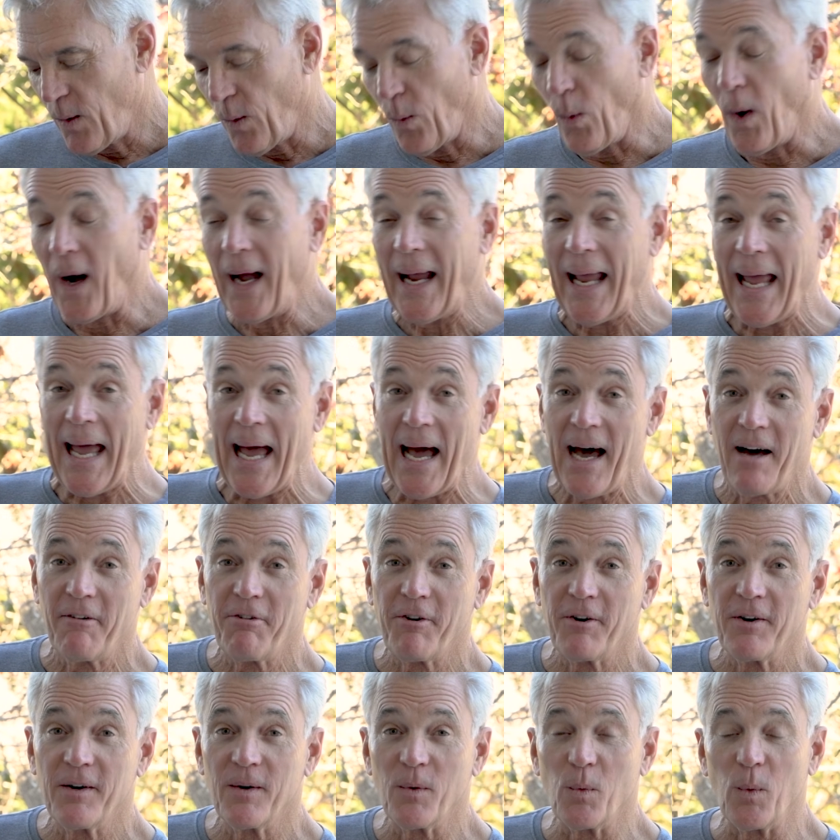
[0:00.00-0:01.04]
Why half?
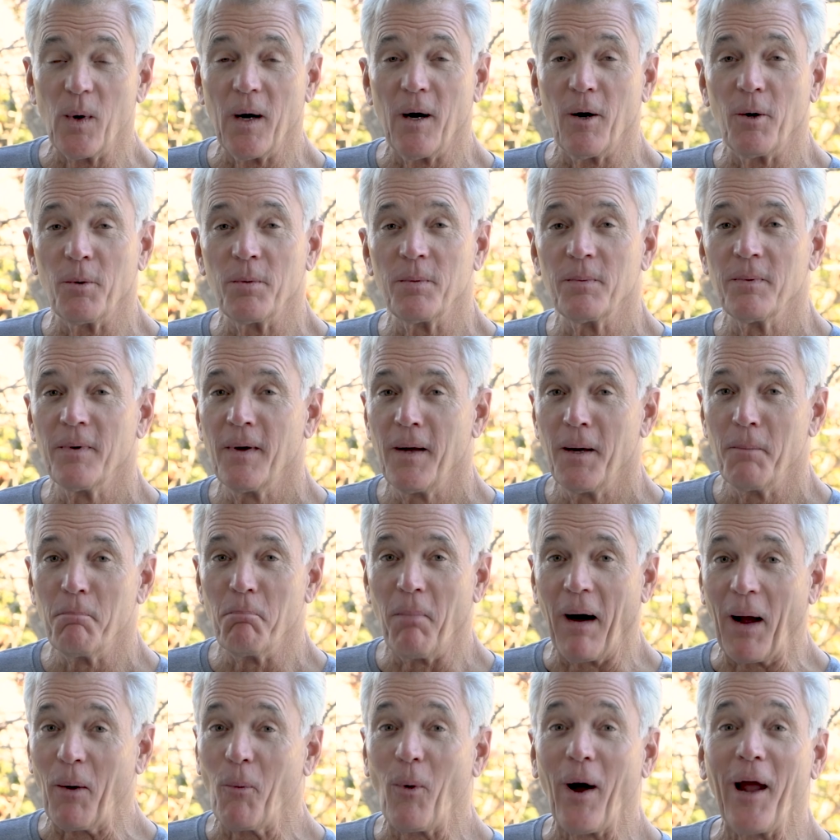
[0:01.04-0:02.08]
Well,
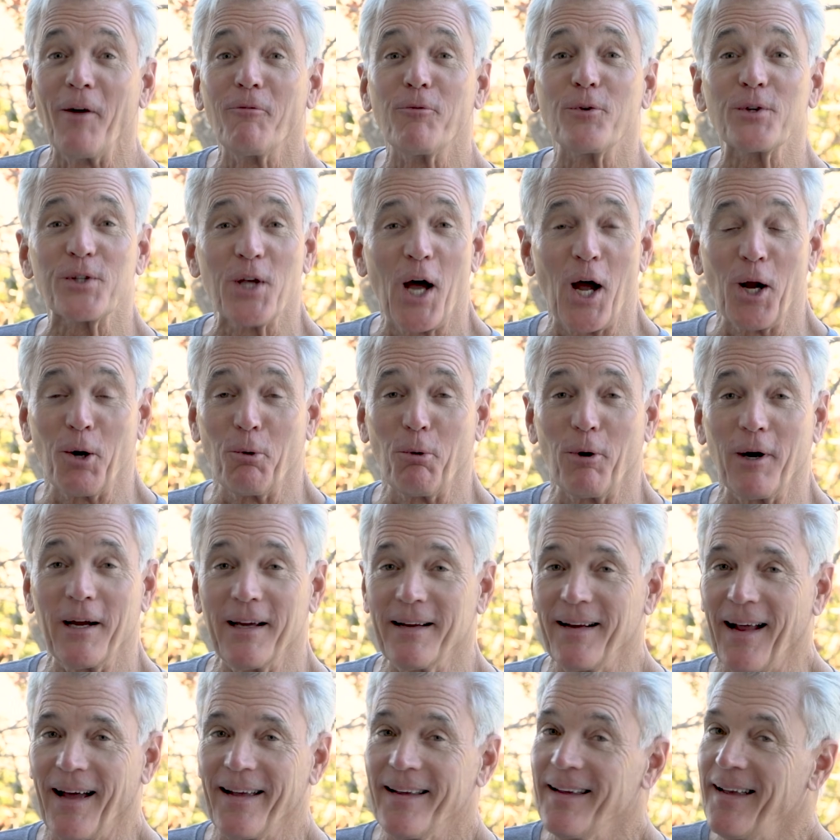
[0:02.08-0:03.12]
my wife was hungry
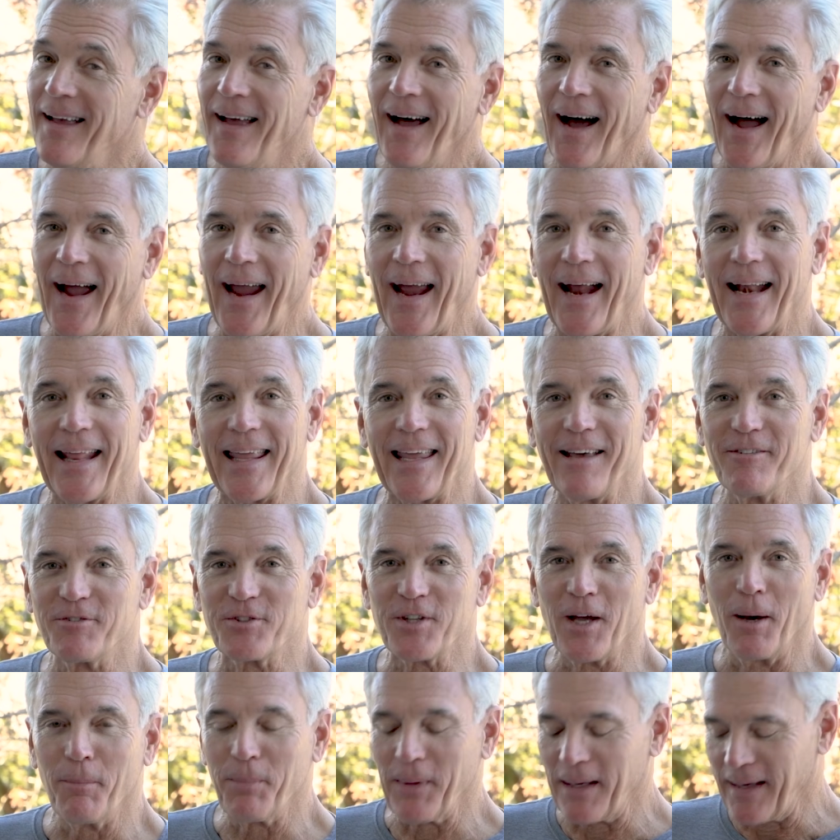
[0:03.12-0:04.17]
and I had to give
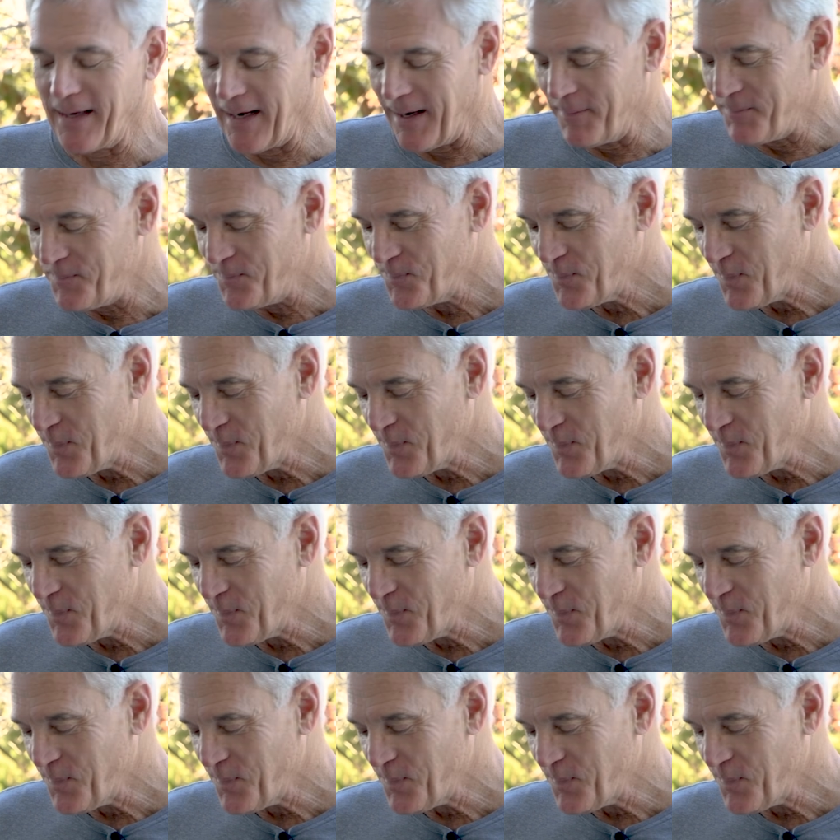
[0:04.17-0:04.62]
something up.